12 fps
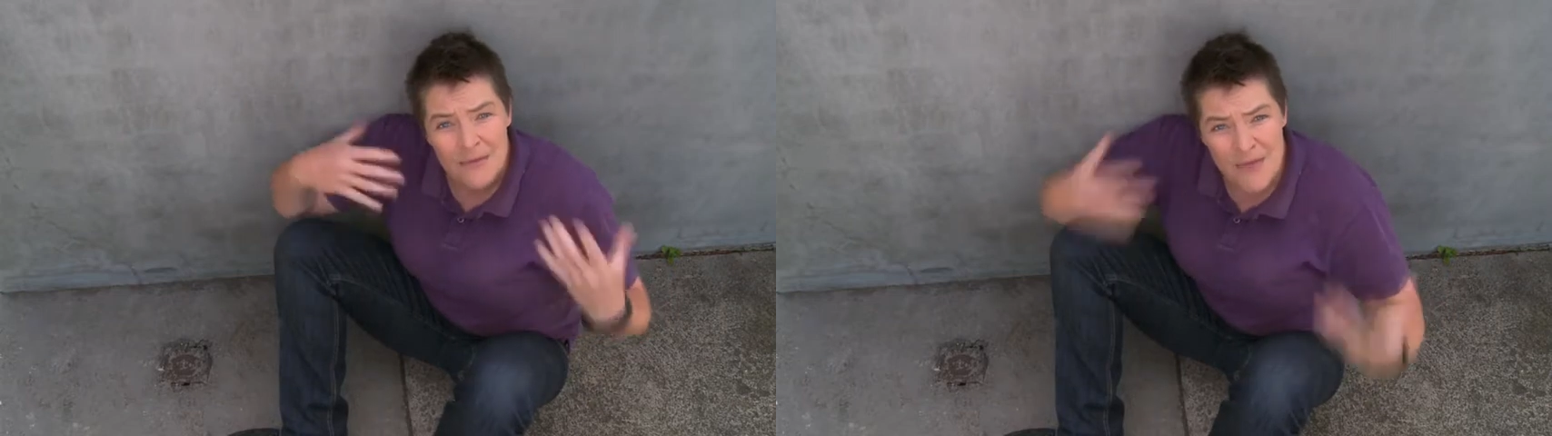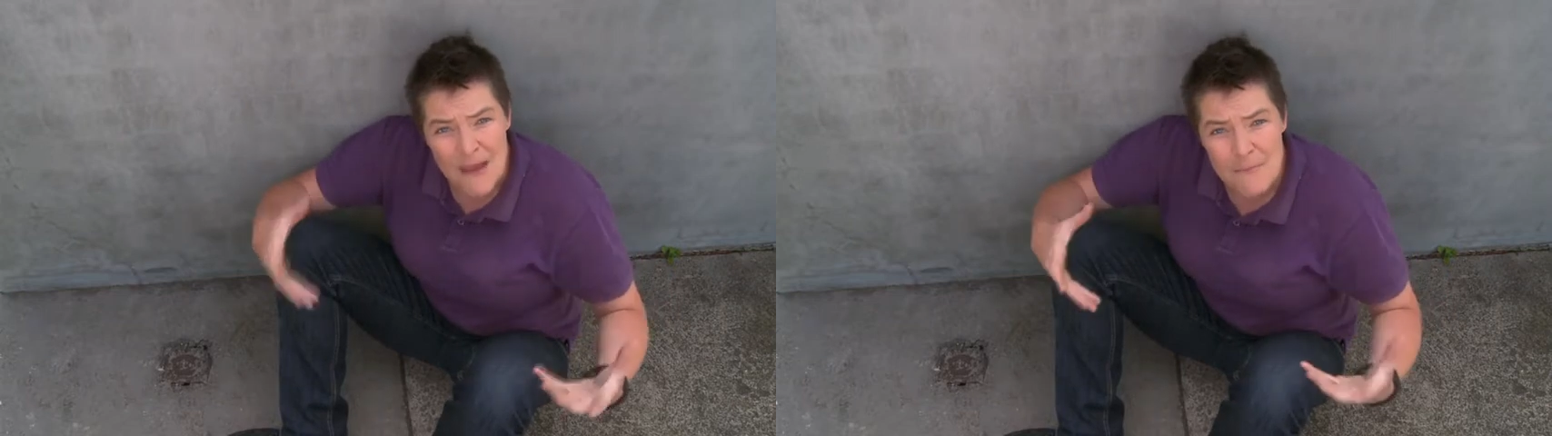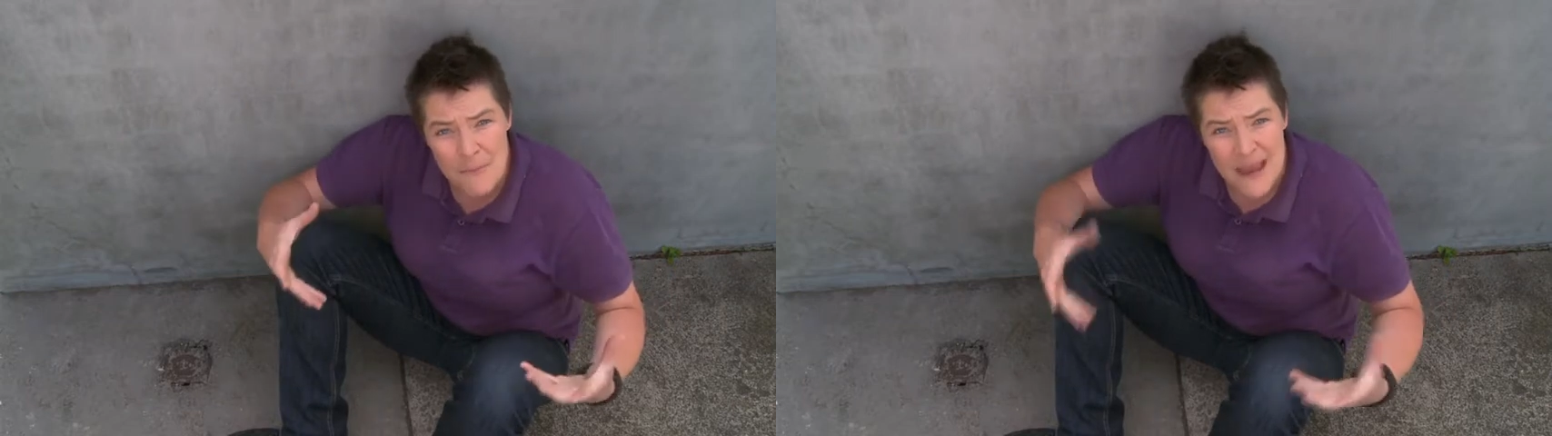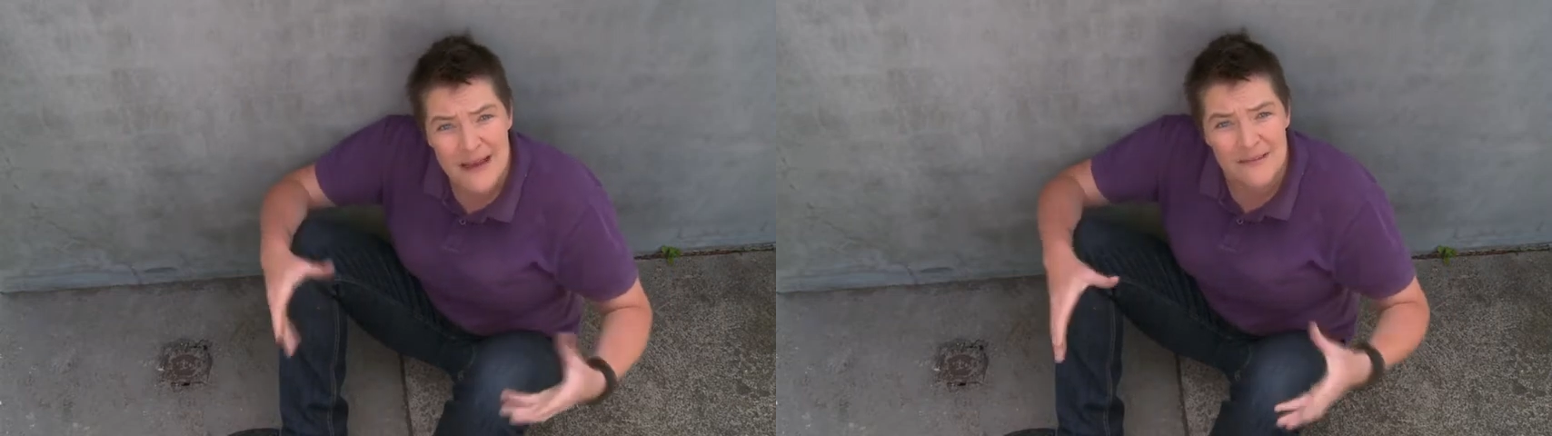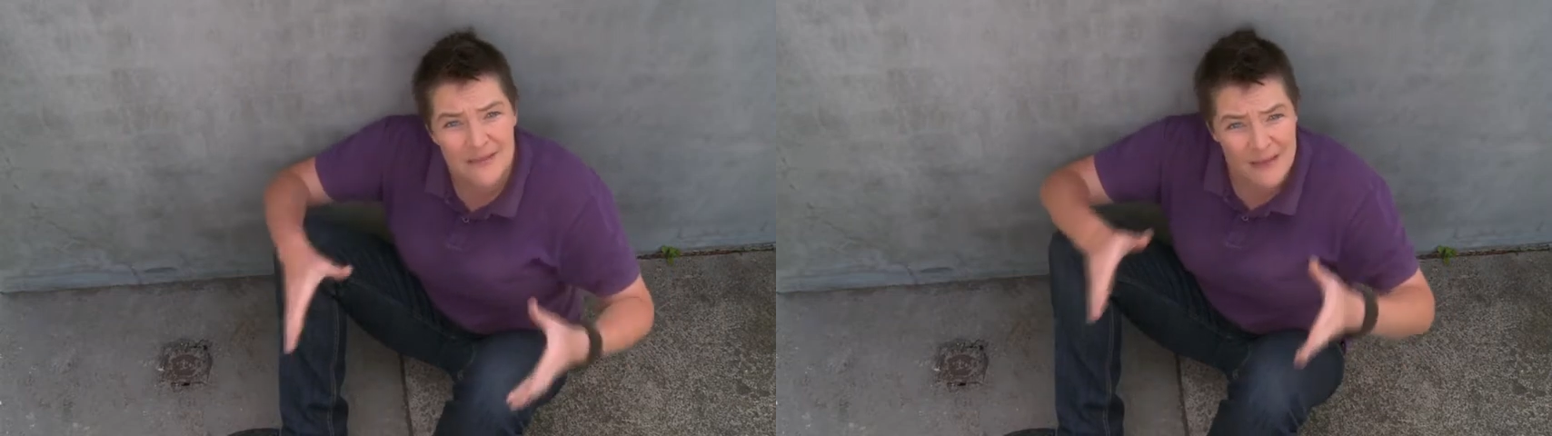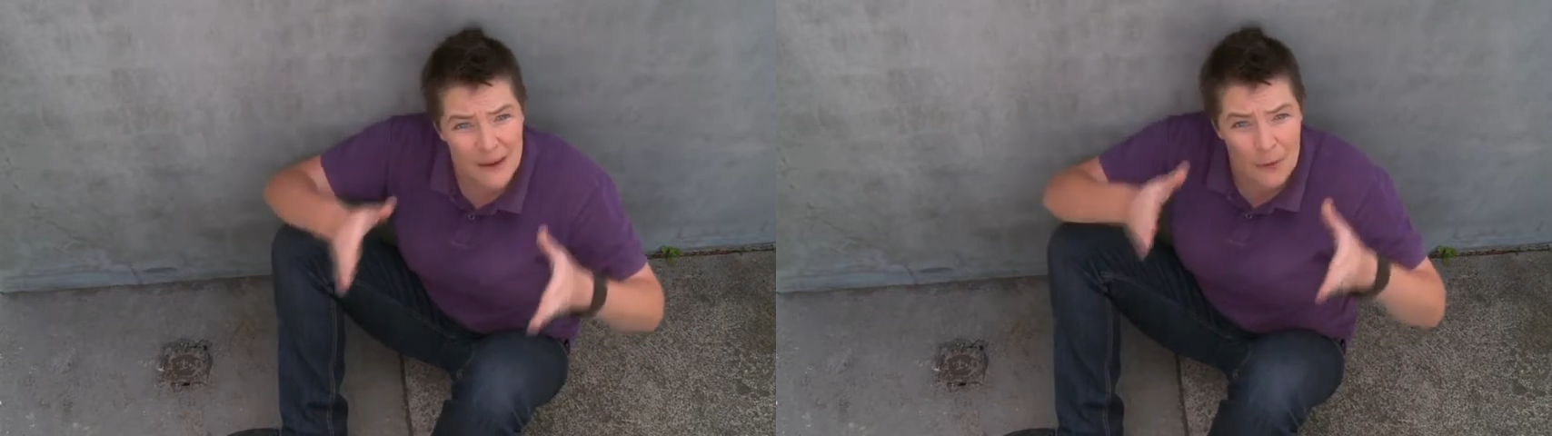That
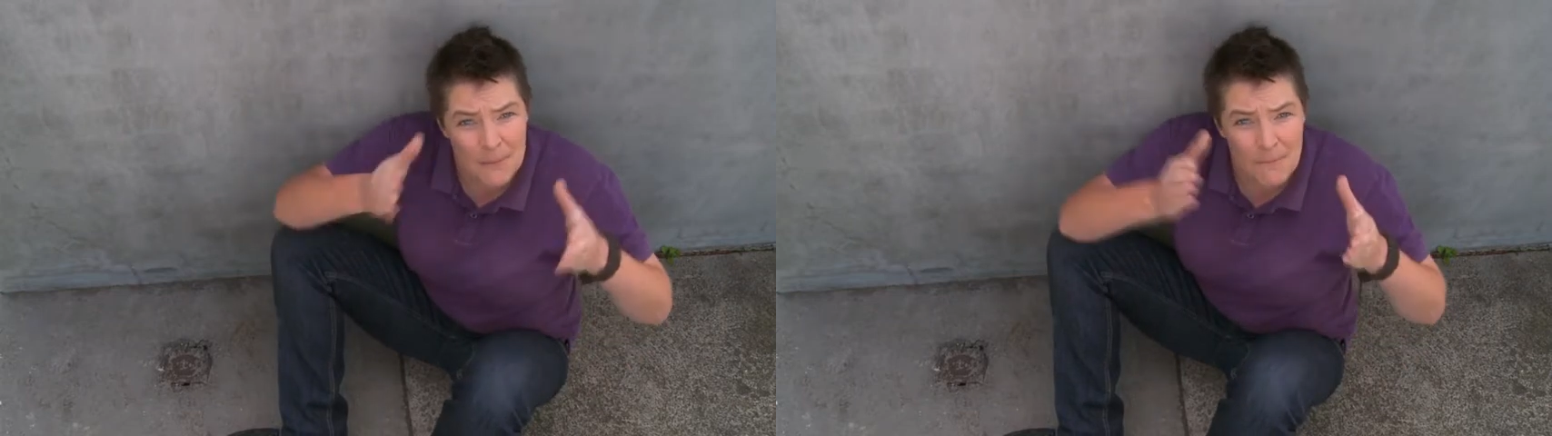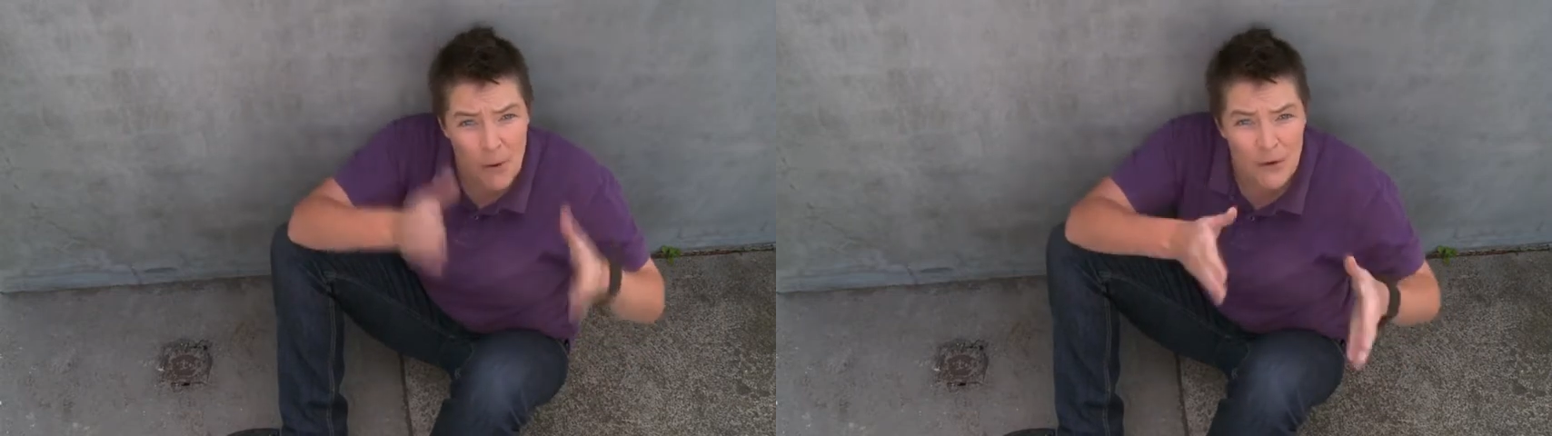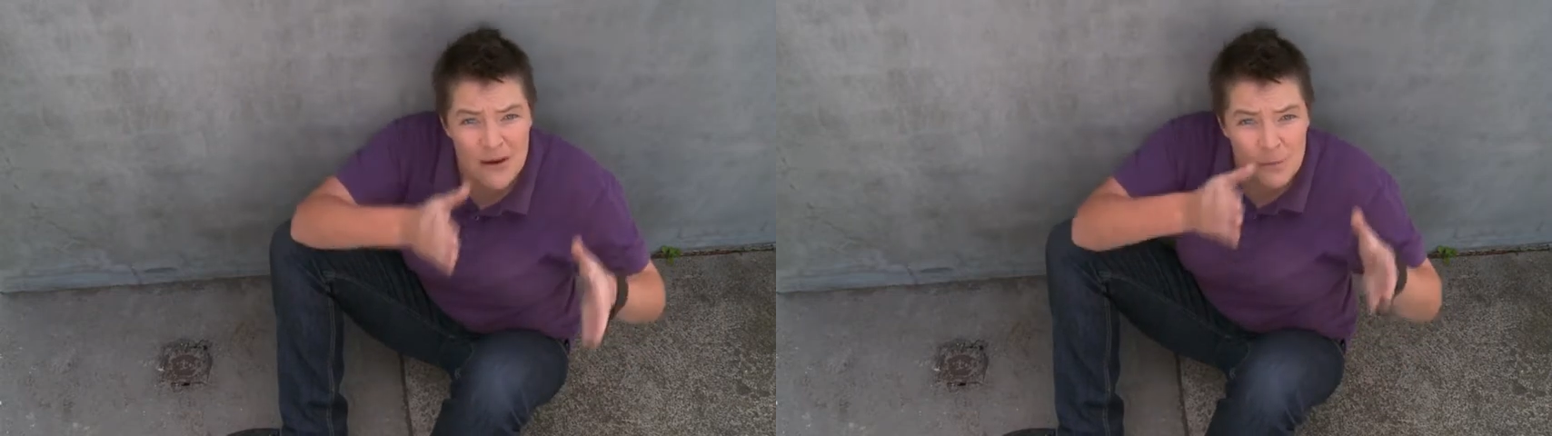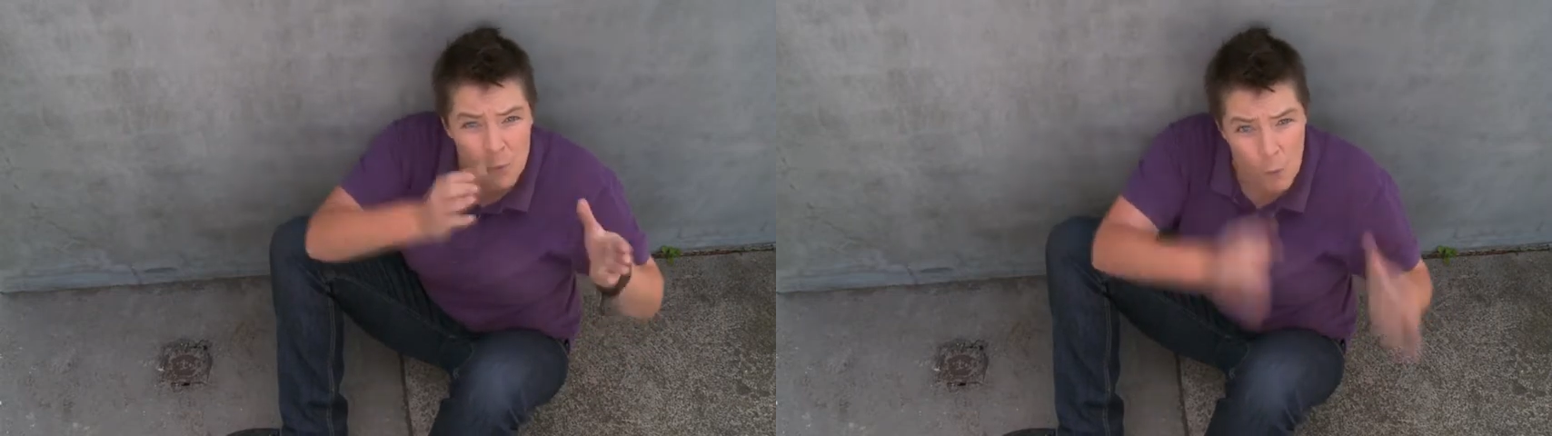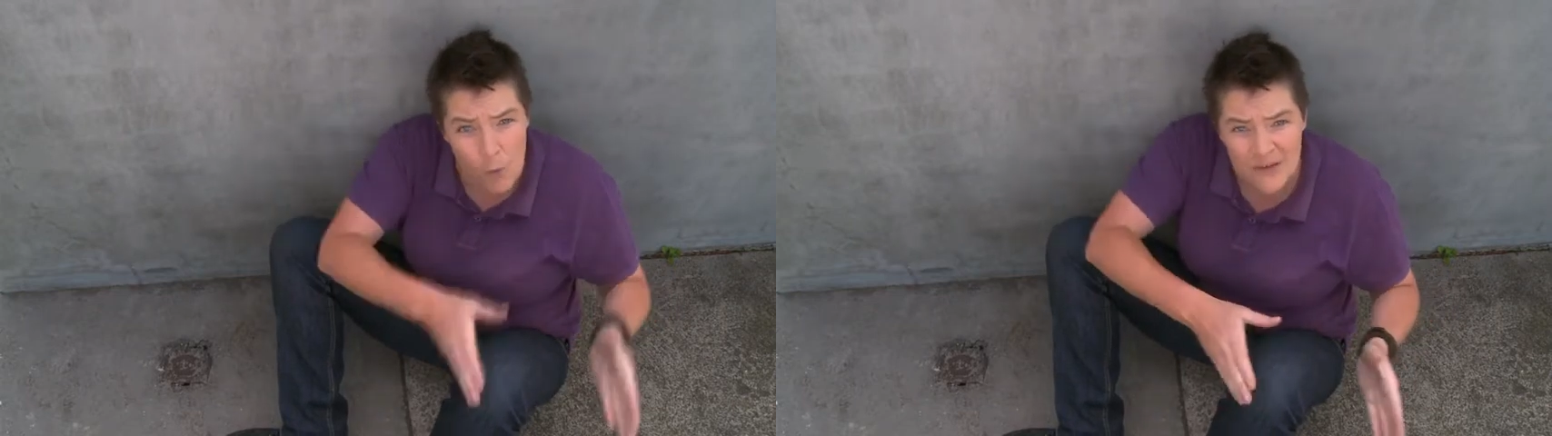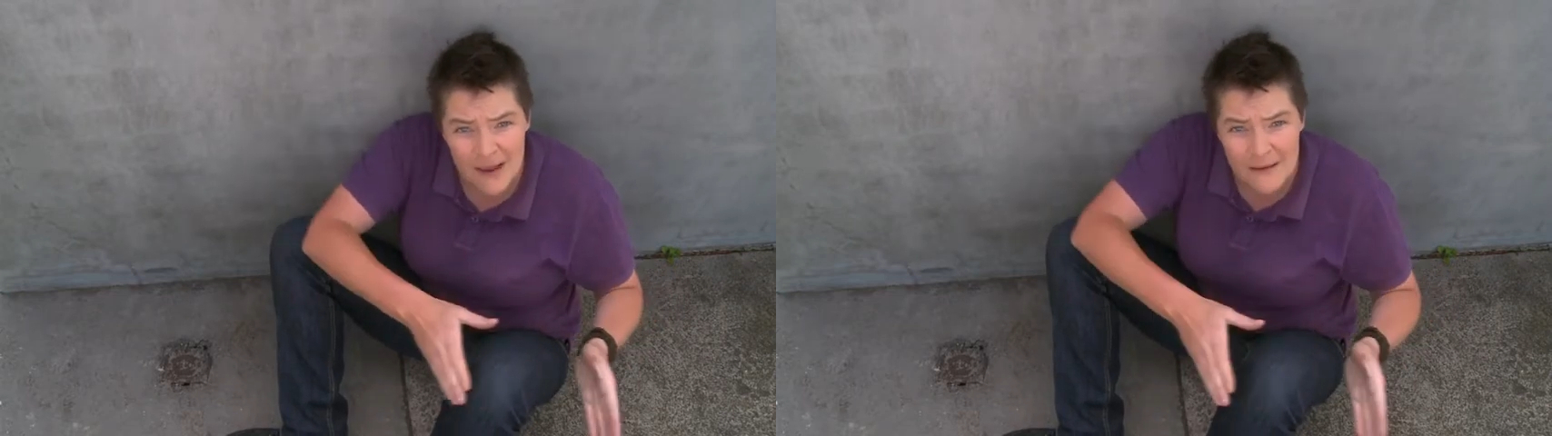means that their embodied
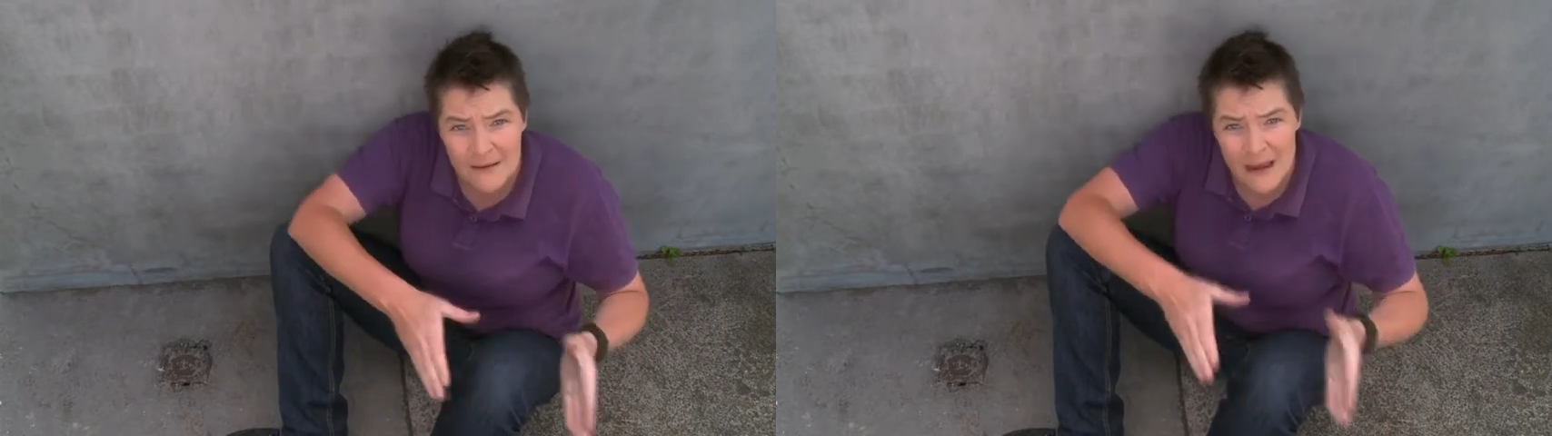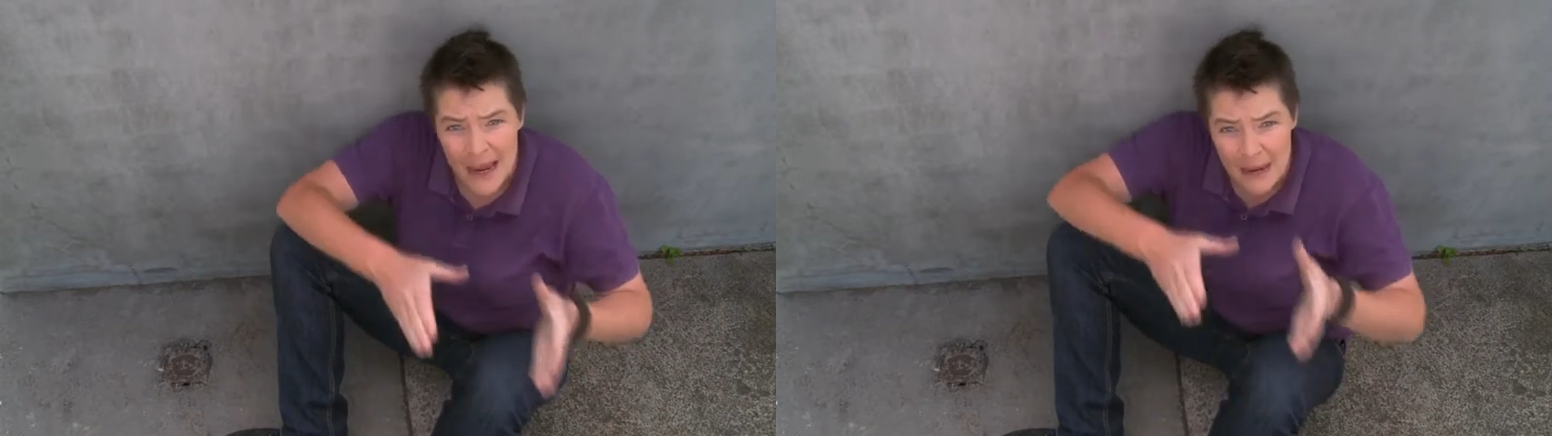water,